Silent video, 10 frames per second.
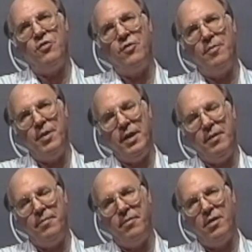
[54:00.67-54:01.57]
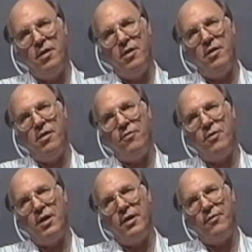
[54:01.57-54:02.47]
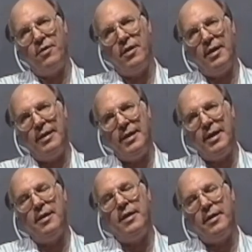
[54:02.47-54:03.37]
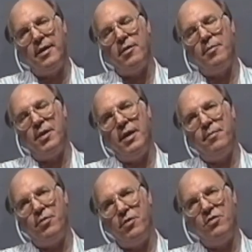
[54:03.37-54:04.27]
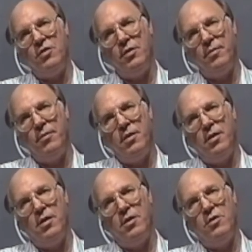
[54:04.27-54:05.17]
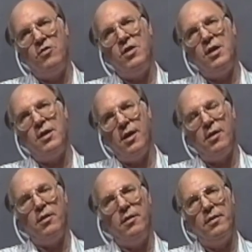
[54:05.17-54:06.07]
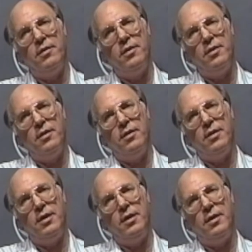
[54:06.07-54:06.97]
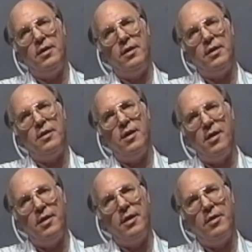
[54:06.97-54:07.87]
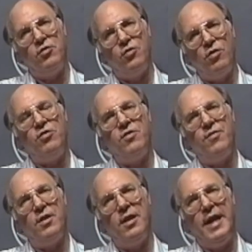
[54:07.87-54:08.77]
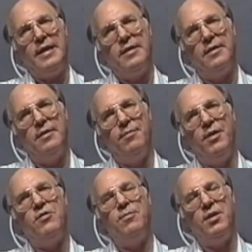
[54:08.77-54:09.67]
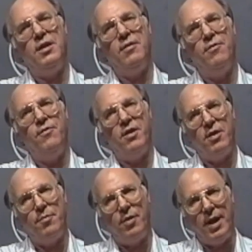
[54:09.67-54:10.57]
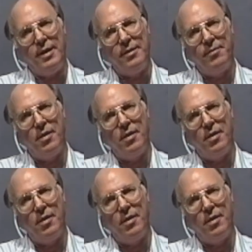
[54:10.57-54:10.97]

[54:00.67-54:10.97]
for me. For a legally colorblind person to see color, the source of the light must be very bright.